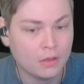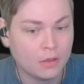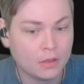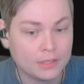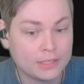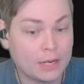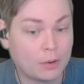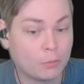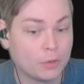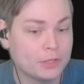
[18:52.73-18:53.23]

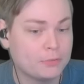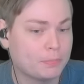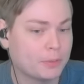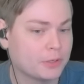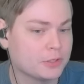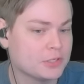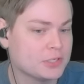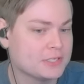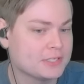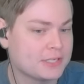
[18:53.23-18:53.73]
Yeah, with
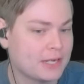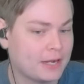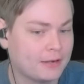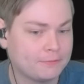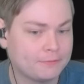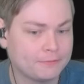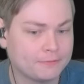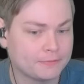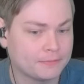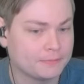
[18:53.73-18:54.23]
Purging
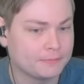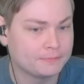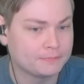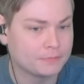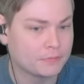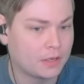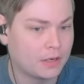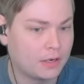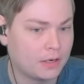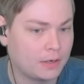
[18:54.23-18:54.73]
Staff
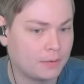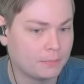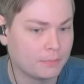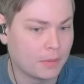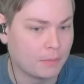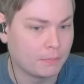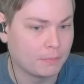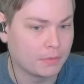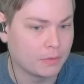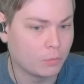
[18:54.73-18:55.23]

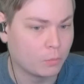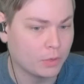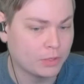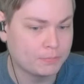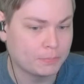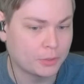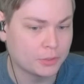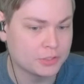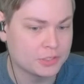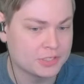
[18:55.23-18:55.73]

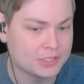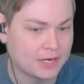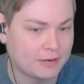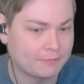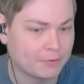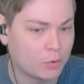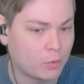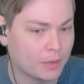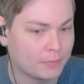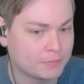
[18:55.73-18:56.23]

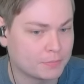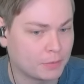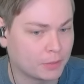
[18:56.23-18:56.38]
equipped,